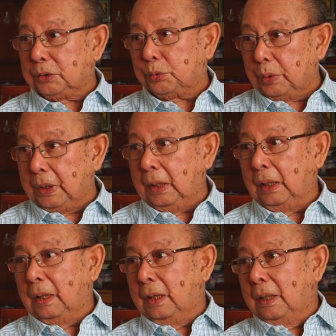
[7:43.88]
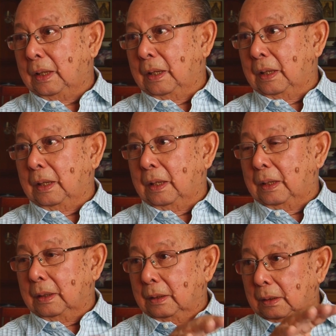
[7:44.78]
today,
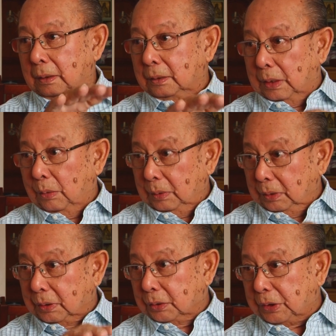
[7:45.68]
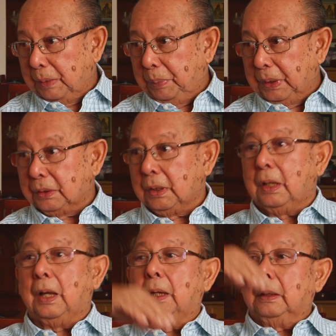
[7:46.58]
is the same place.
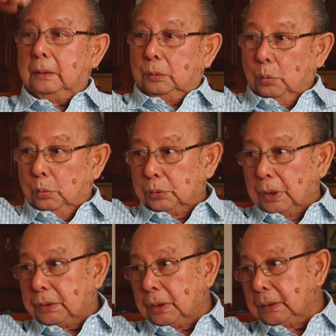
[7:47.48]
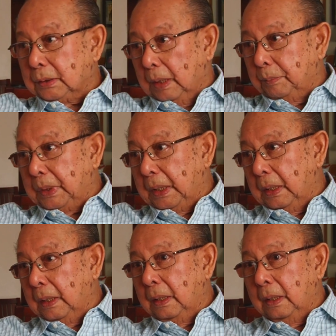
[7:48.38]
Tunku's restaurant is up
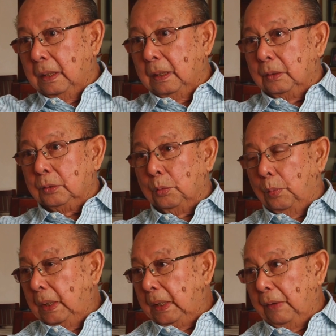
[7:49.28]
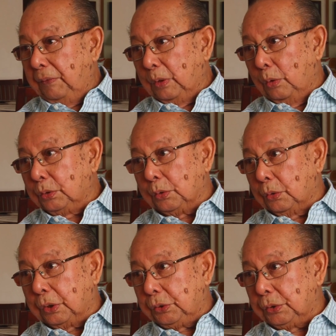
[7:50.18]
there. So while they're having all this
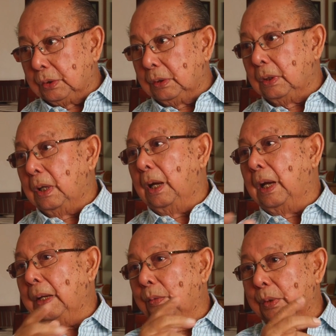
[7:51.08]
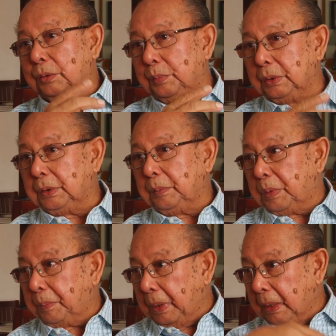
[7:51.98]
occasion, I was busy
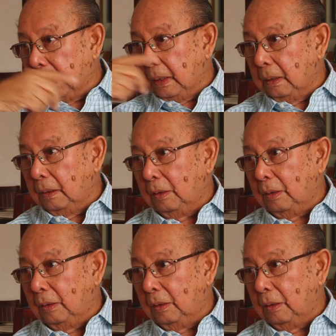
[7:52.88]
preparing